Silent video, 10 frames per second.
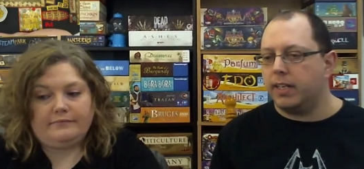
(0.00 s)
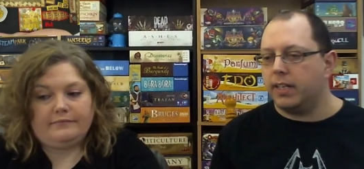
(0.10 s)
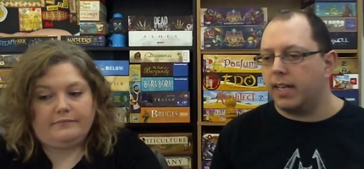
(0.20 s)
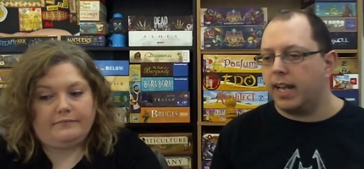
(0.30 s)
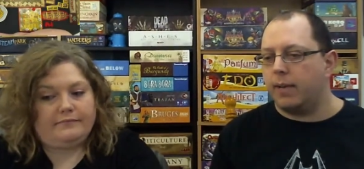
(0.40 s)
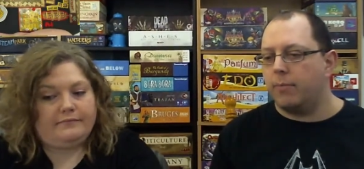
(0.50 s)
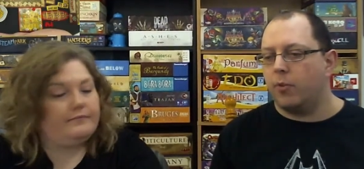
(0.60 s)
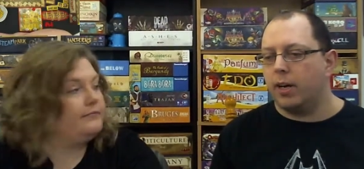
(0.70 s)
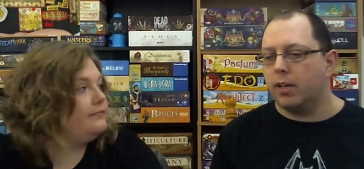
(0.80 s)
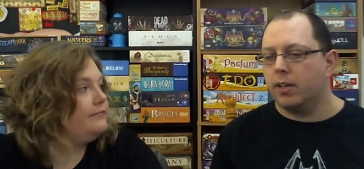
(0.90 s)
Speaker 1: the game
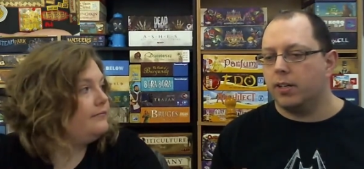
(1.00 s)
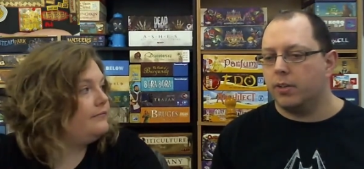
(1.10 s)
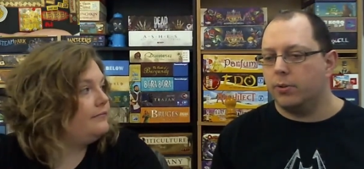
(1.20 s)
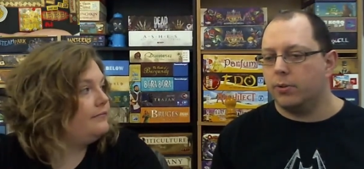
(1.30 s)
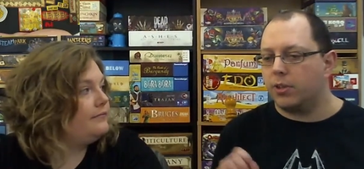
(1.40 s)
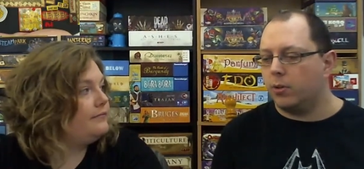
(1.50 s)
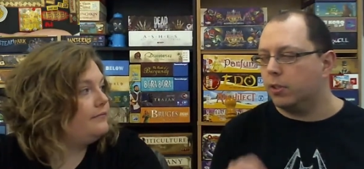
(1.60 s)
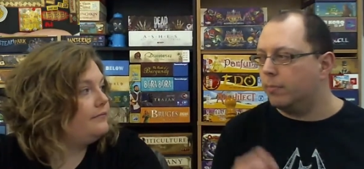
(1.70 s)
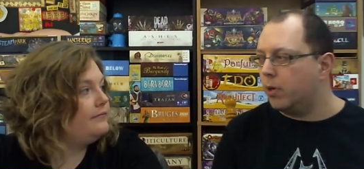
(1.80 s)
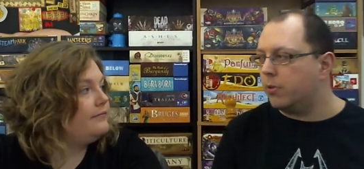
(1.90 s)
where you
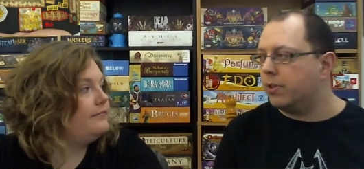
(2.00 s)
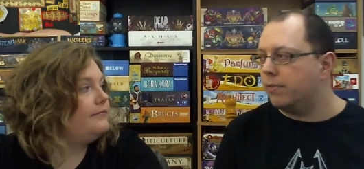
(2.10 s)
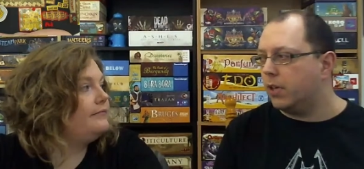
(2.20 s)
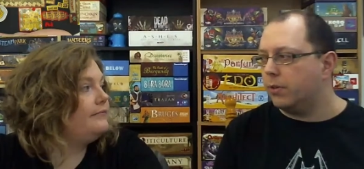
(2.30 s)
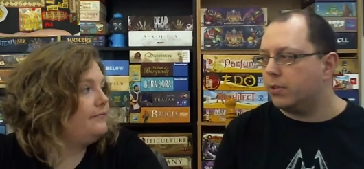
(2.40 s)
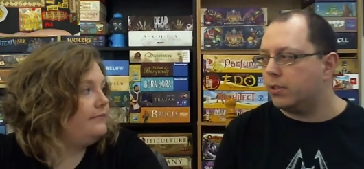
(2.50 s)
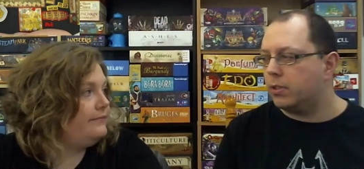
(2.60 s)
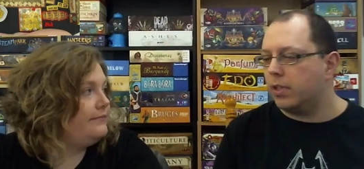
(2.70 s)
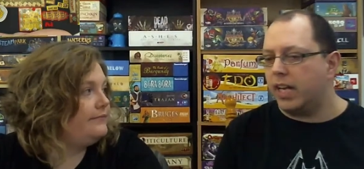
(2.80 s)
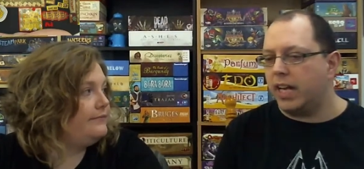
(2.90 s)
sold both of those
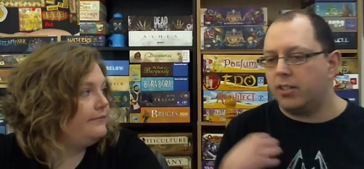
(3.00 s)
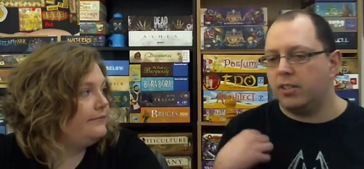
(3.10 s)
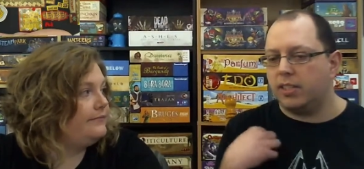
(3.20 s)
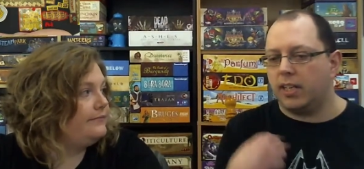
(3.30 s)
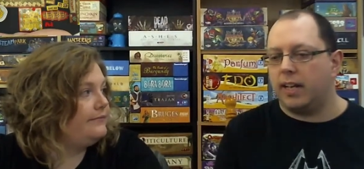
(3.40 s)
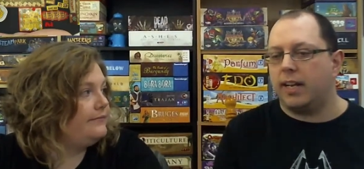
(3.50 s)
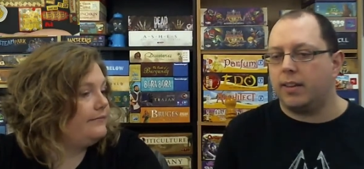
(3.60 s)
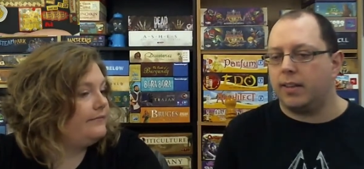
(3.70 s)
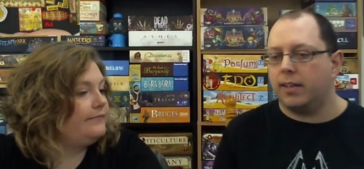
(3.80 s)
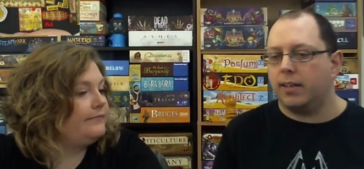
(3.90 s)
mm-hmm. and I couldn't sell
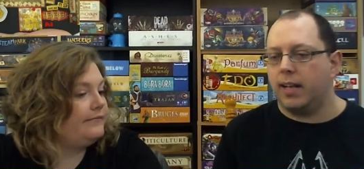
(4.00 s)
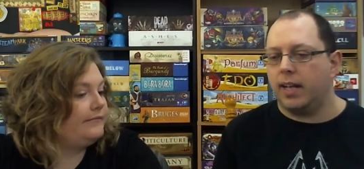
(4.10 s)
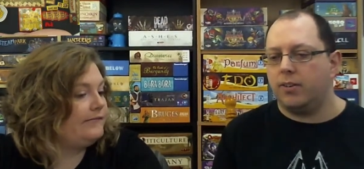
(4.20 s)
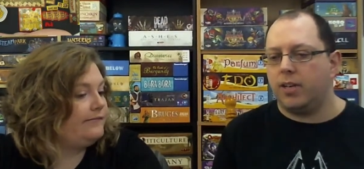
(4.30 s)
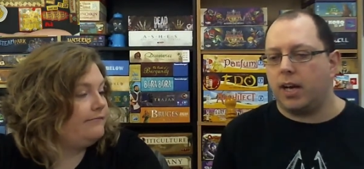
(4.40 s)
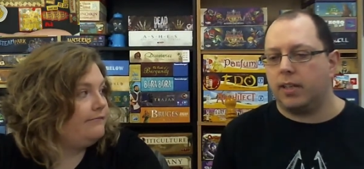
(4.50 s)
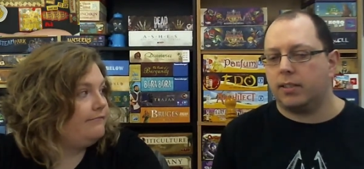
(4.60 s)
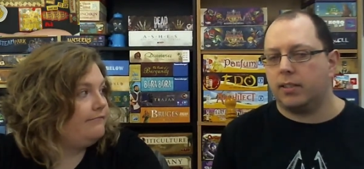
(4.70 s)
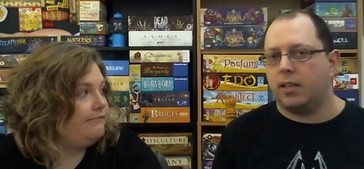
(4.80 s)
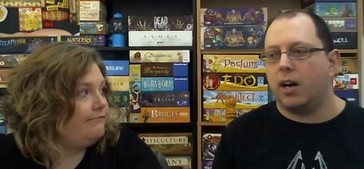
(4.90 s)
anything and you got
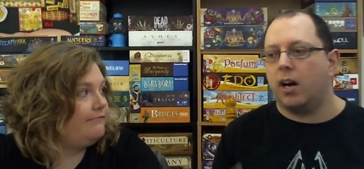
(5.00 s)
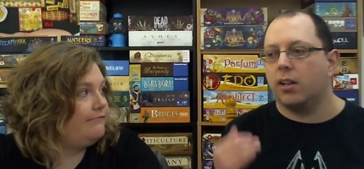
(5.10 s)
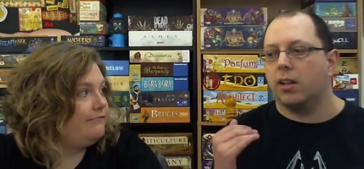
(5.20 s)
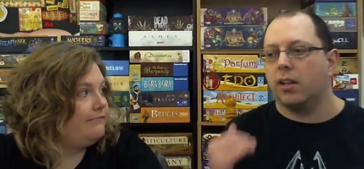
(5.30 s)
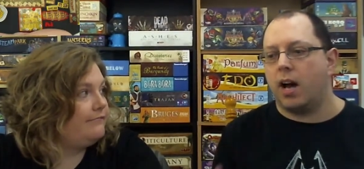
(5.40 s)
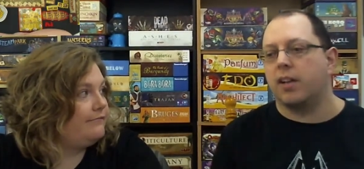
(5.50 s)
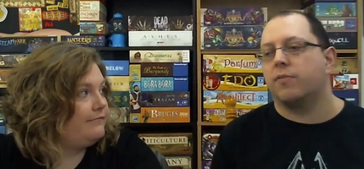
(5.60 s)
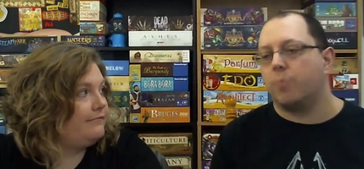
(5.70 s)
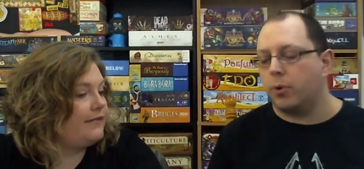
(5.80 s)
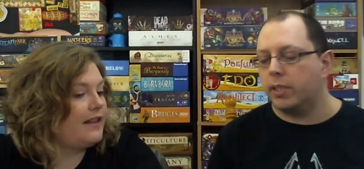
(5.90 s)
a lot of
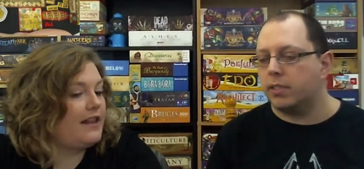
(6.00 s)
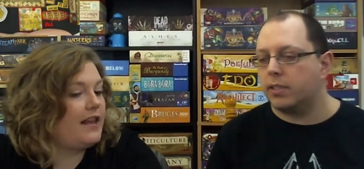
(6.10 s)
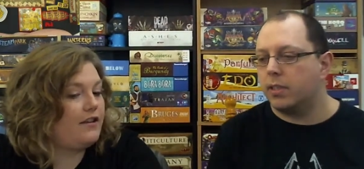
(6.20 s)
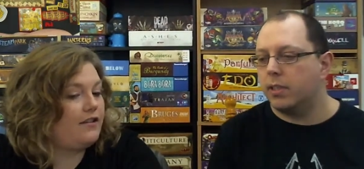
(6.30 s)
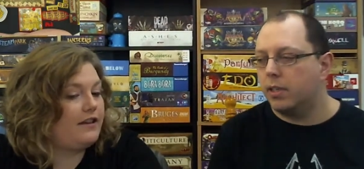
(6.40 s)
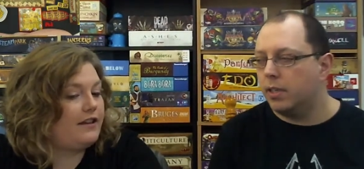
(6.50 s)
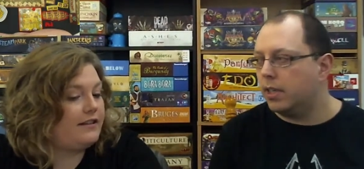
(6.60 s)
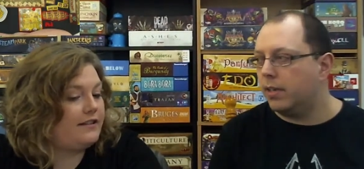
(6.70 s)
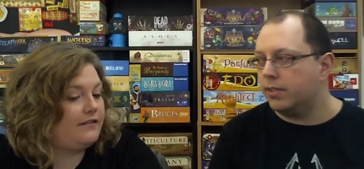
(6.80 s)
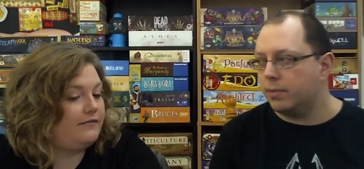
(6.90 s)
points.
Speaker 2: Thank goodness.
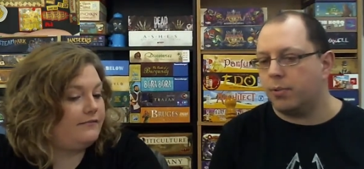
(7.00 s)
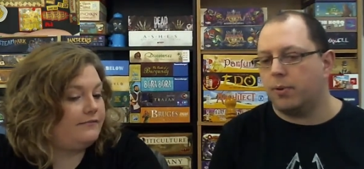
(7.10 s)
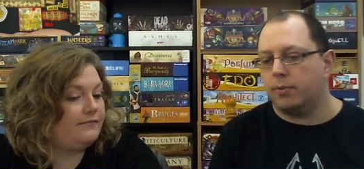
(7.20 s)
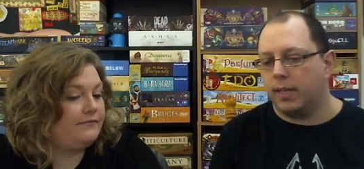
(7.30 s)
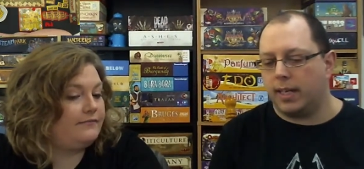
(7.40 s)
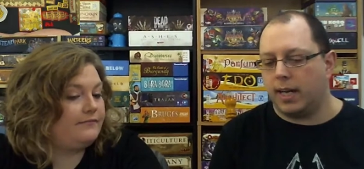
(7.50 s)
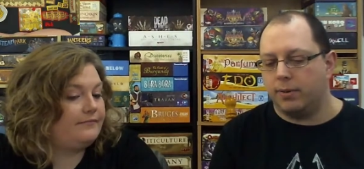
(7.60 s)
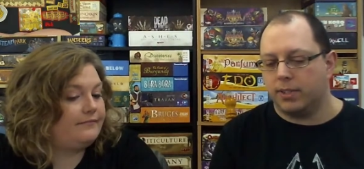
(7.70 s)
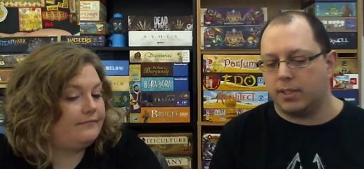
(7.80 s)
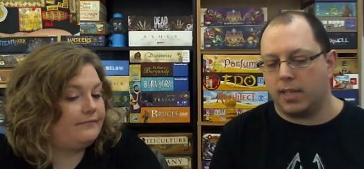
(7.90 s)
I was imp-
Speaker 1: like I
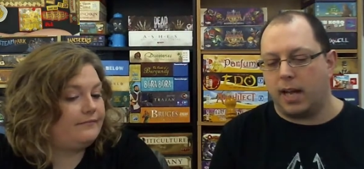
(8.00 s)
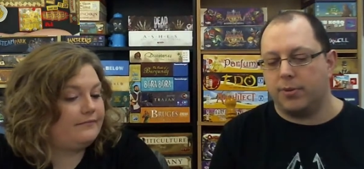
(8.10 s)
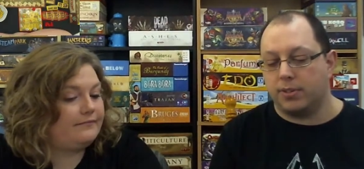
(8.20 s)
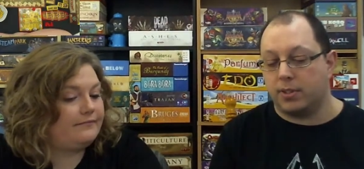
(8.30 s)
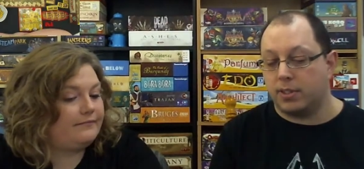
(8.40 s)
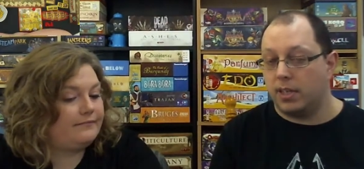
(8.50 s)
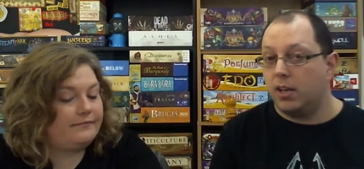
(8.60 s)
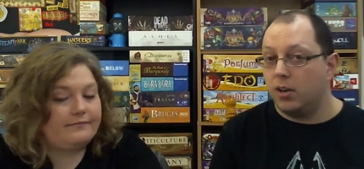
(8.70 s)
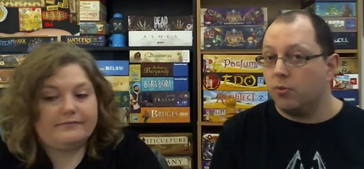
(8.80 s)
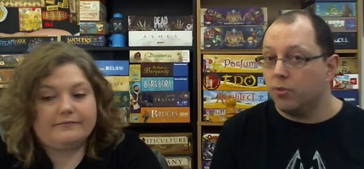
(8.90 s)
was I was
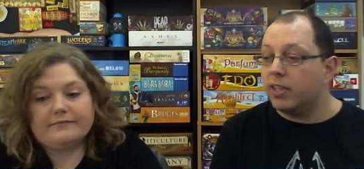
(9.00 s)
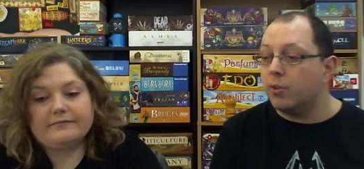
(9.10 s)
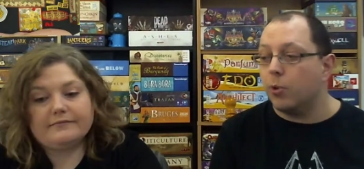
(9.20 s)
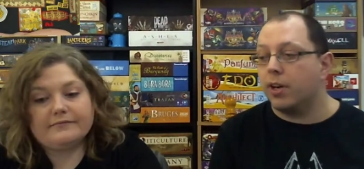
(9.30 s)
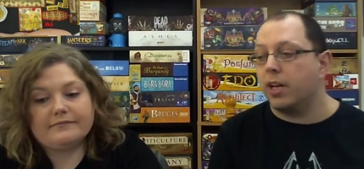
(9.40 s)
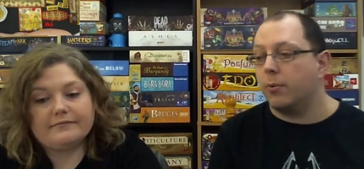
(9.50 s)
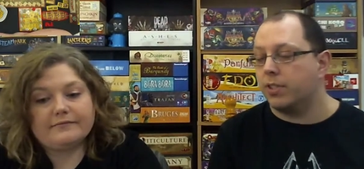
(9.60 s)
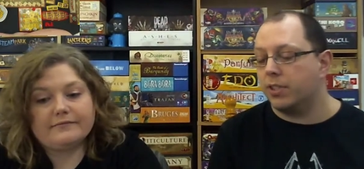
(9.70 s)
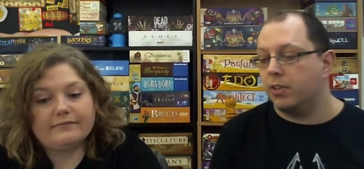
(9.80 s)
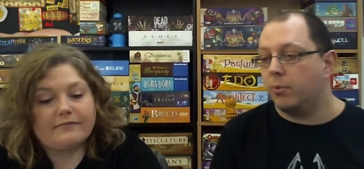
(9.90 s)
really worried I
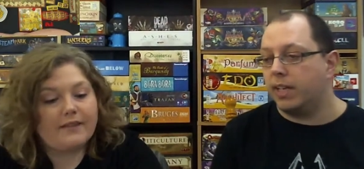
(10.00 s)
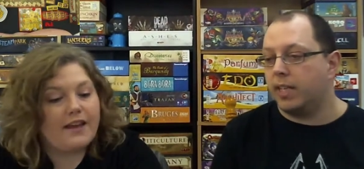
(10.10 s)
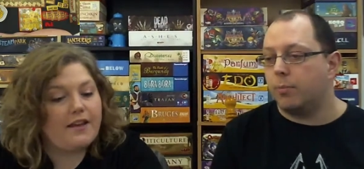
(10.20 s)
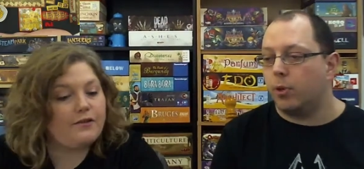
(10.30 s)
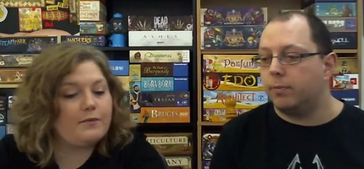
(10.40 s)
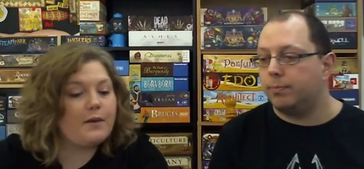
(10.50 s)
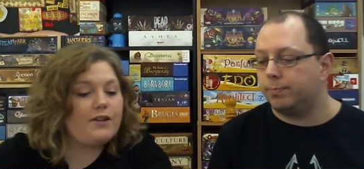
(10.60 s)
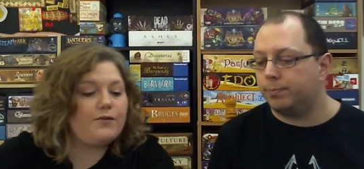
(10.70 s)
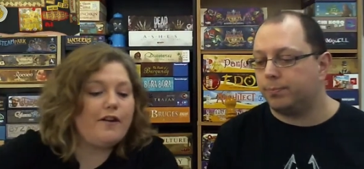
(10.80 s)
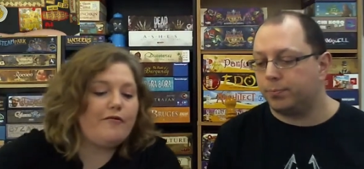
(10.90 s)
wasn't going to win at that it point. It was
Speaker 2: by
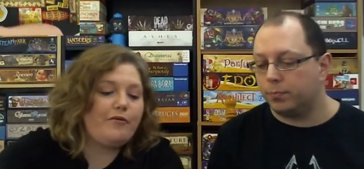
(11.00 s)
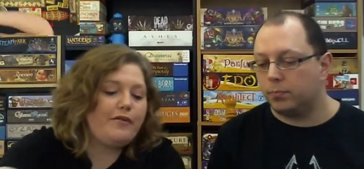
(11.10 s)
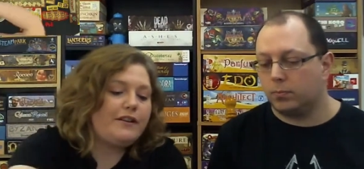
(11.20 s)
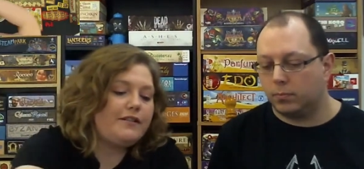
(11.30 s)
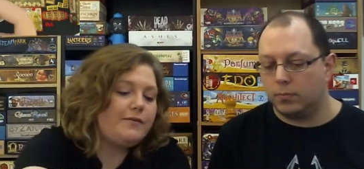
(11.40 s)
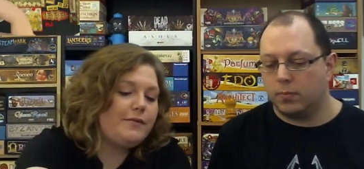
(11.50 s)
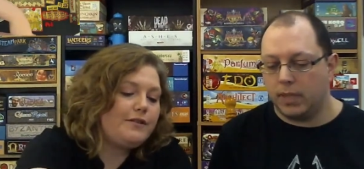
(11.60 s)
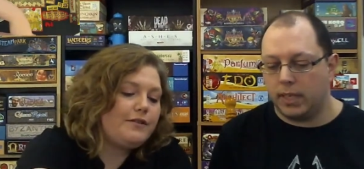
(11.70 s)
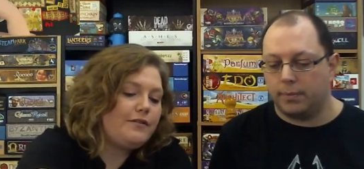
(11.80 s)
12 points. 1 yeah. 2